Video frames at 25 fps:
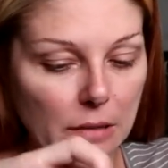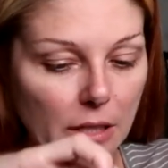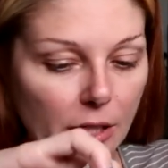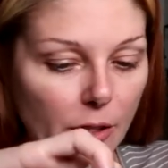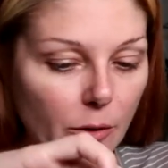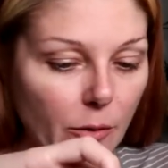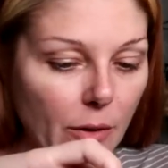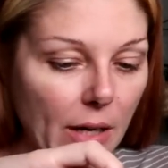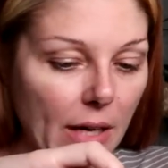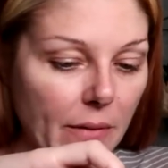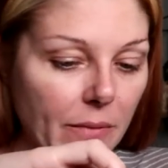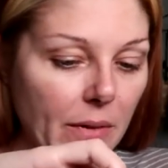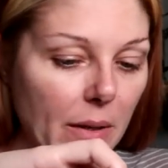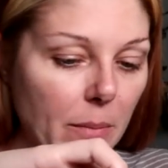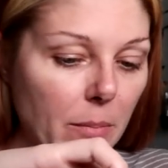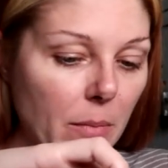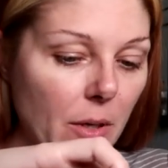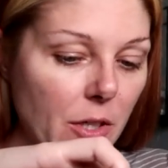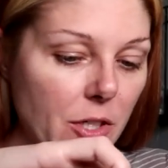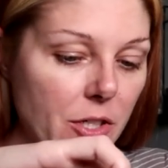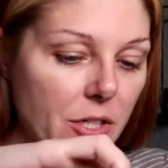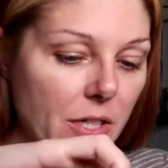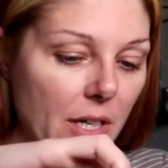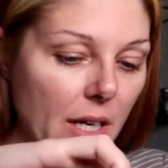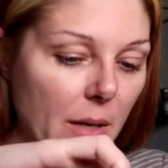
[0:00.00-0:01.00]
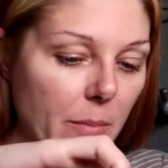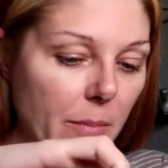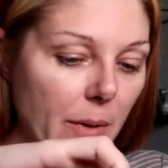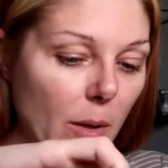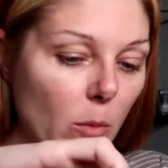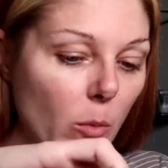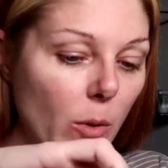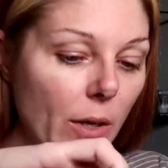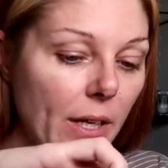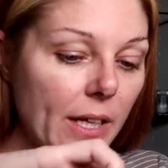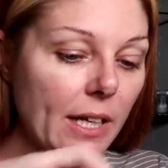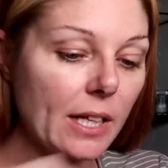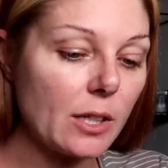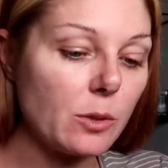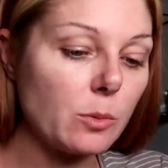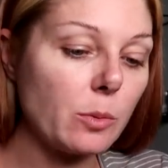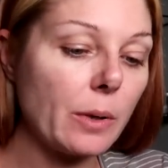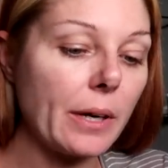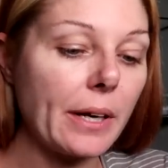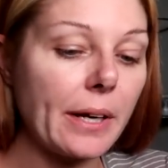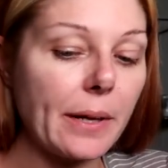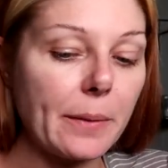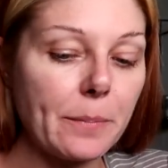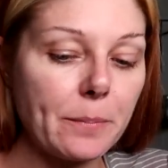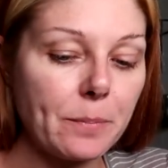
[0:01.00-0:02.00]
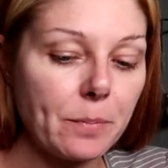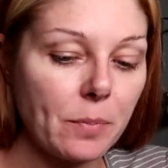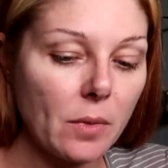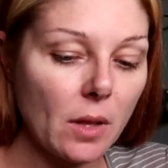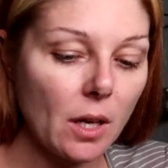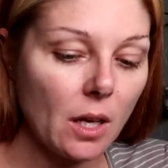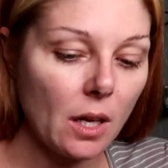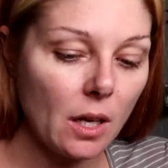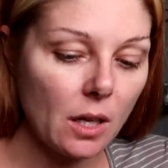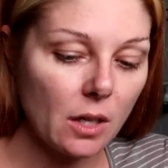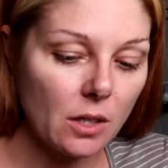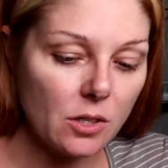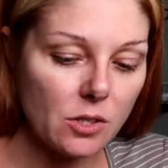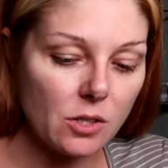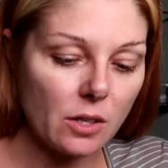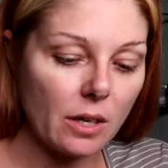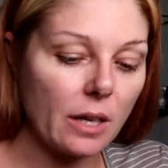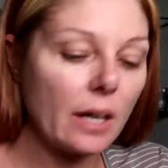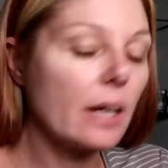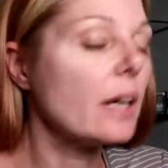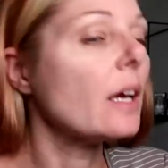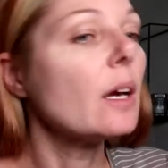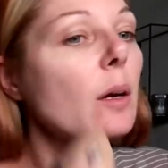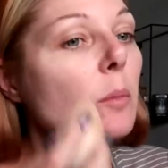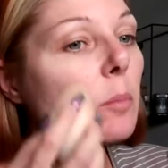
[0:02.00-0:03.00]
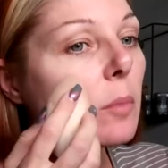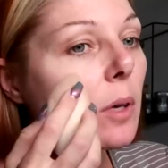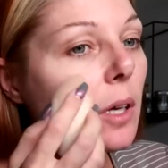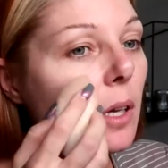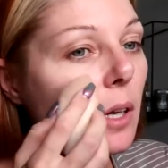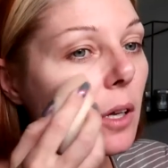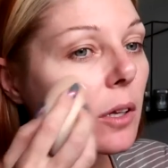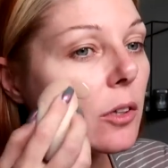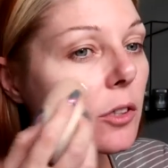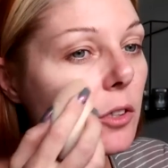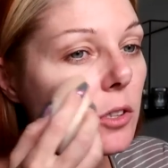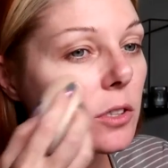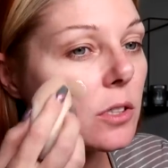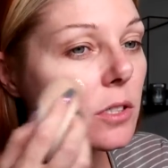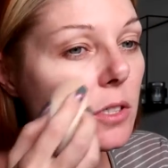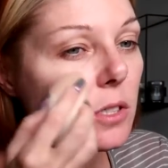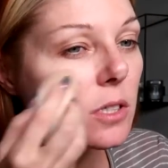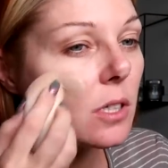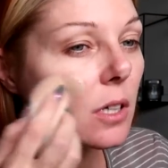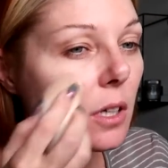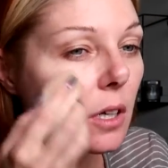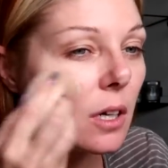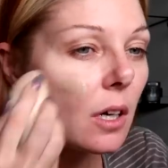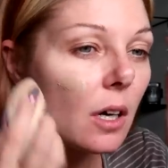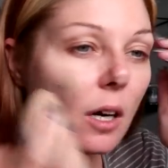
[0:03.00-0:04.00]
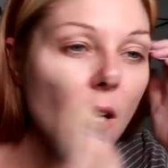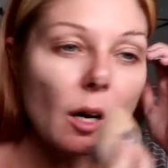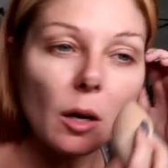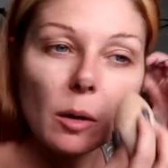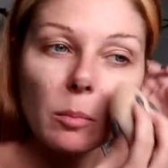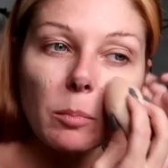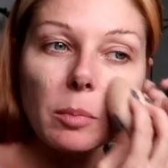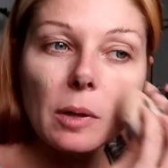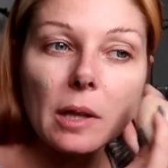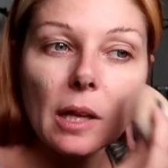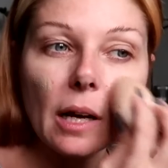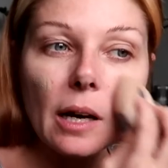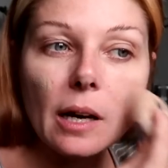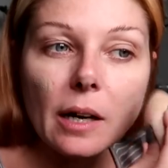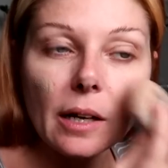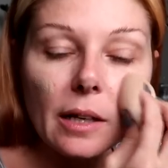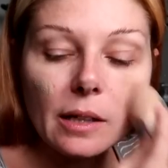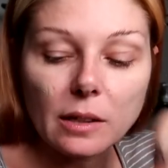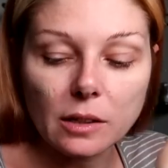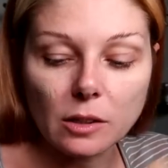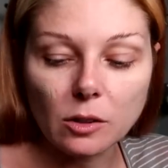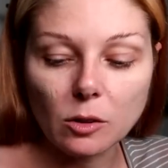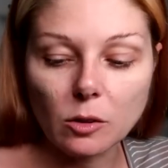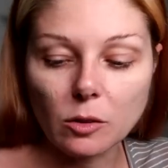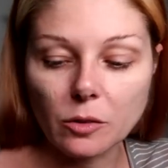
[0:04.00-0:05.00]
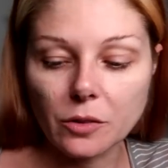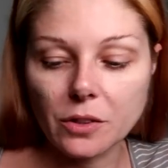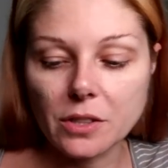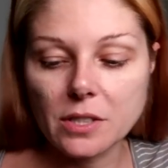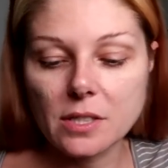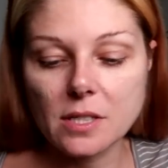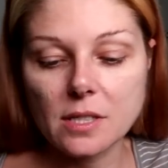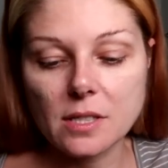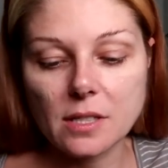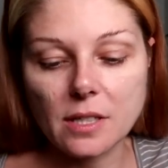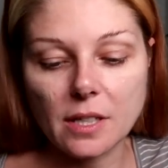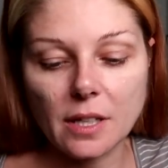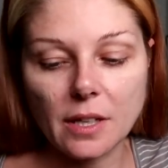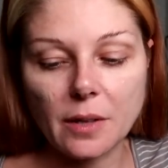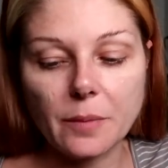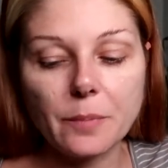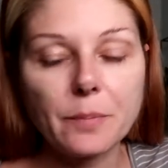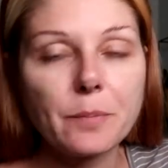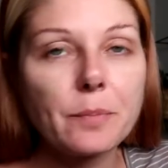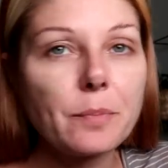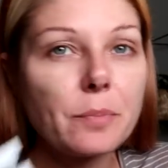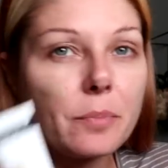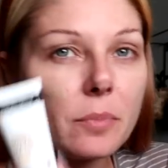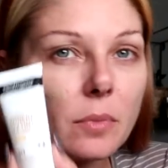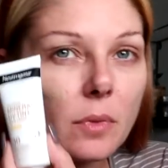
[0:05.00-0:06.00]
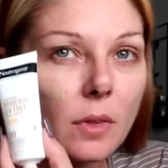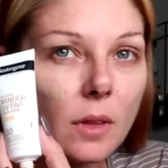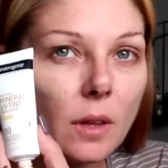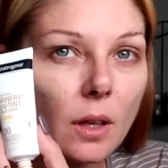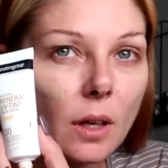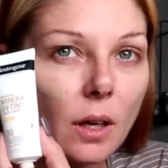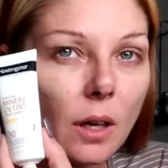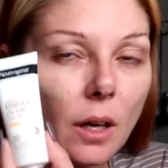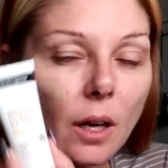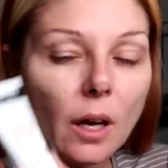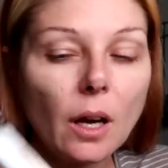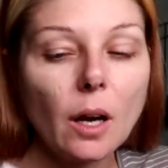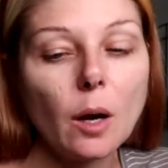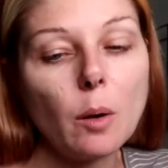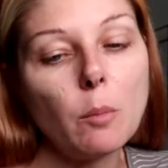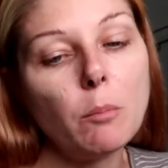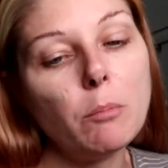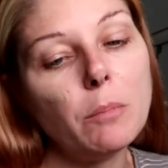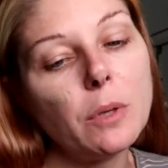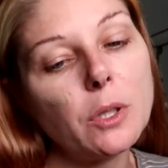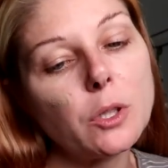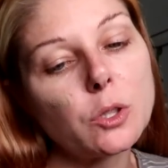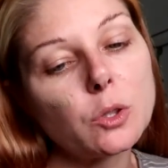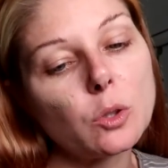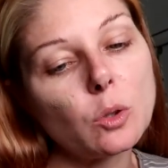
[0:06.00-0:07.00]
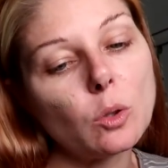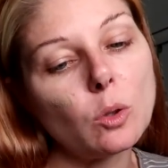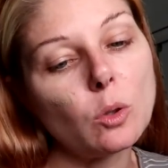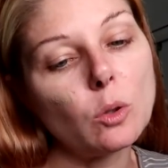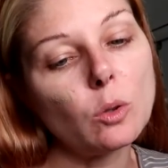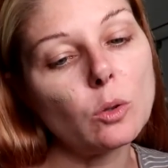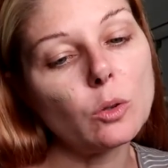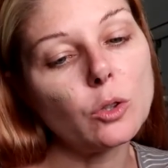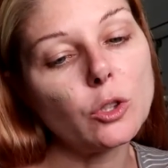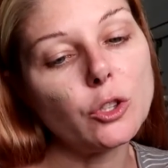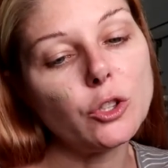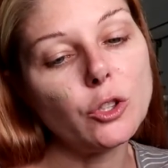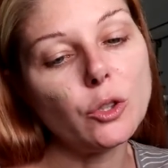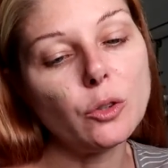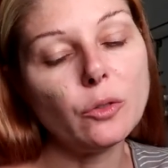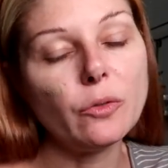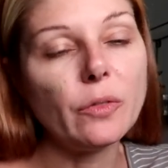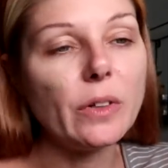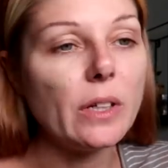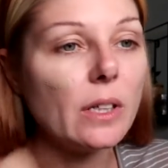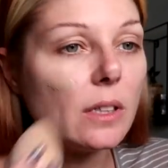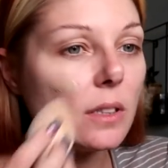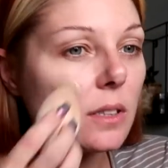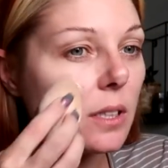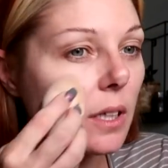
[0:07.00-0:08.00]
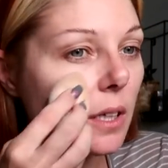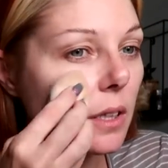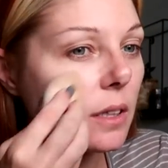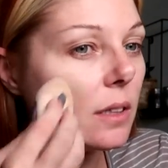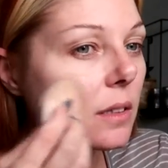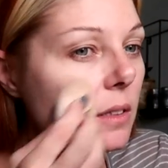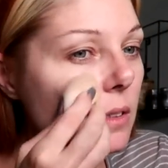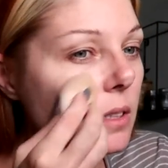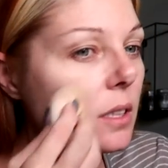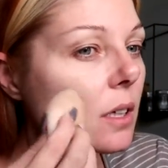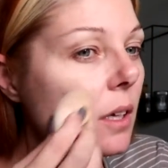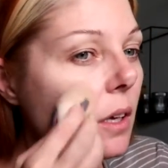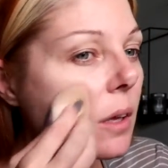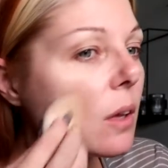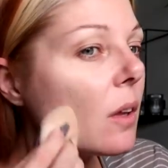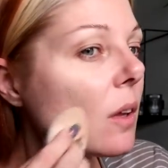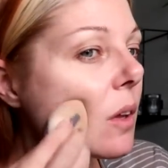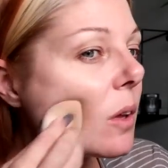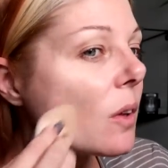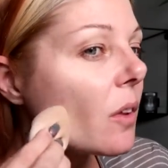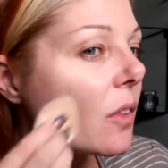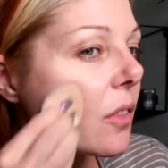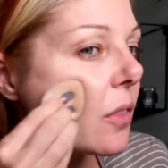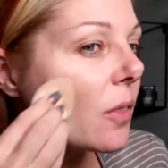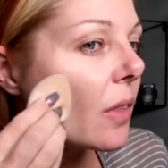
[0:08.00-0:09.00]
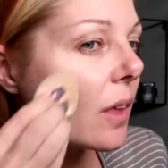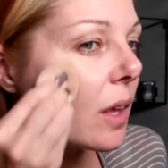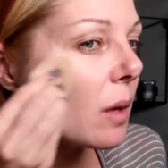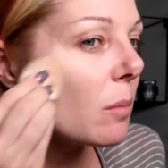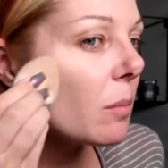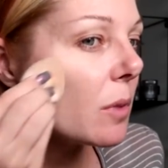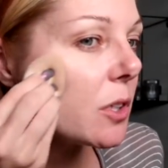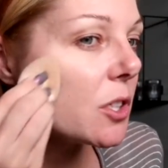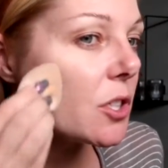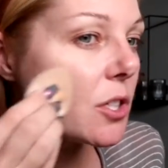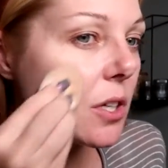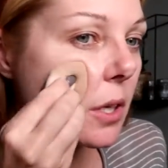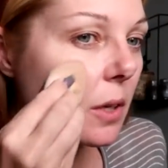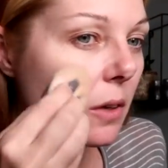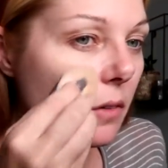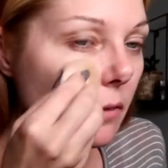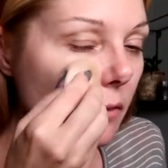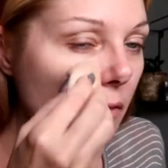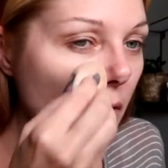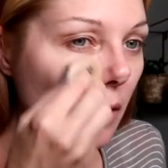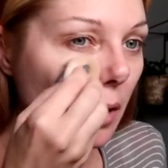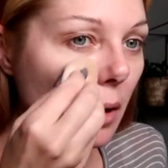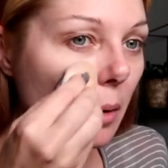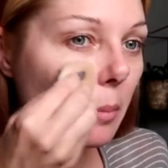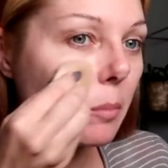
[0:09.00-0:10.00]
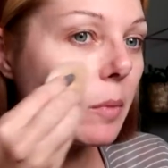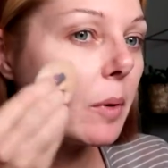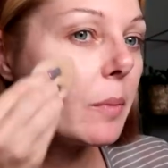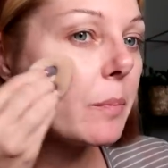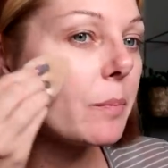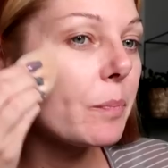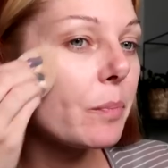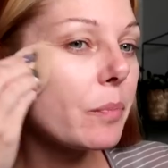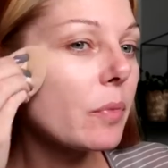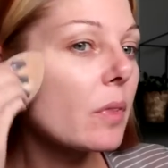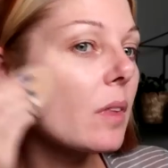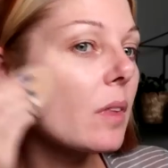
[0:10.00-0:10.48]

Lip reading: I don't have that much time, but I want to get ready. So I am gonna just apply a little, this is the mineral UV tint thingamajig from